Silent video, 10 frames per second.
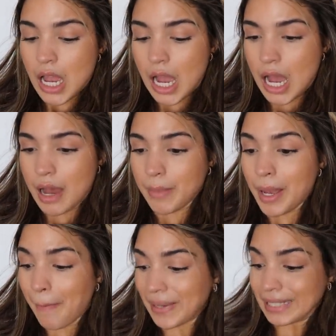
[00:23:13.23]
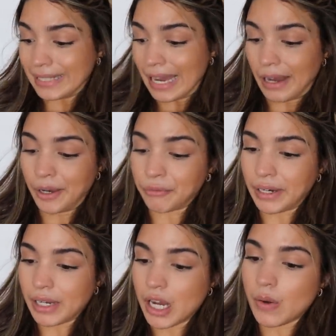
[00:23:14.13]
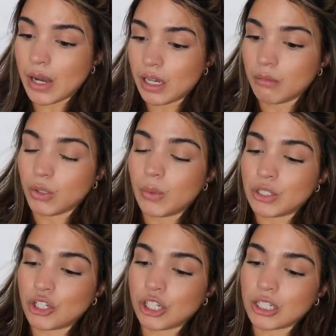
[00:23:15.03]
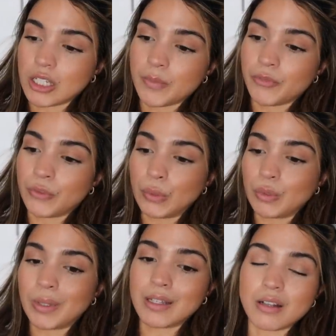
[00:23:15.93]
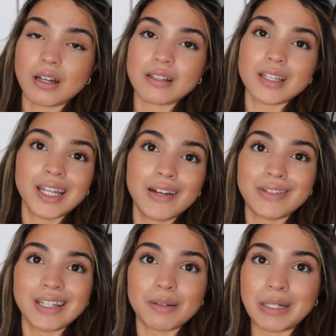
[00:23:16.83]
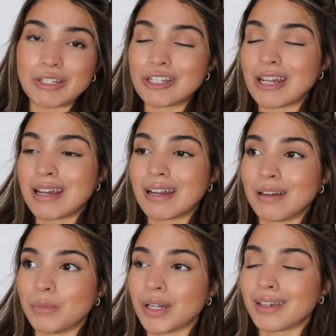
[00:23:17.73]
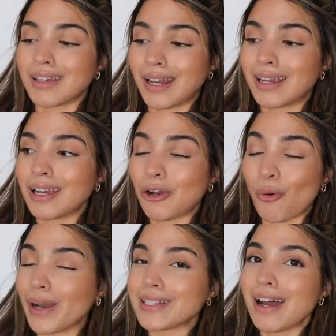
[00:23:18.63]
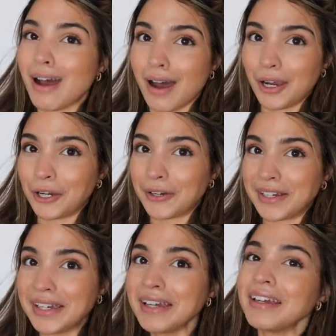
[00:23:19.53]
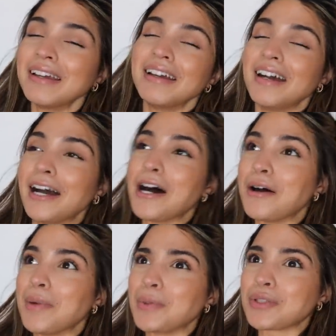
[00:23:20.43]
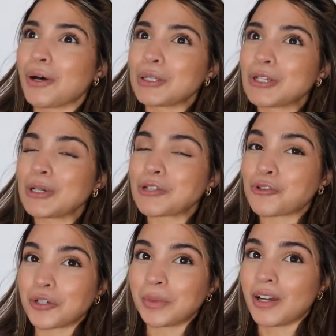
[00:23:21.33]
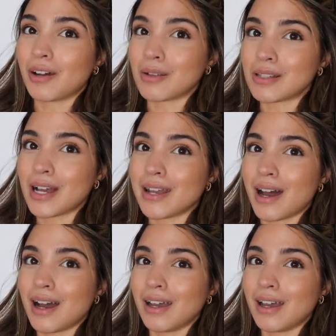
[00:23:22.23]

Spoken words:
But yeah, right now I am going to cook some food because honestly, I haven't eaten much today and I'm getting quite hungry. It was also extremely hot outside.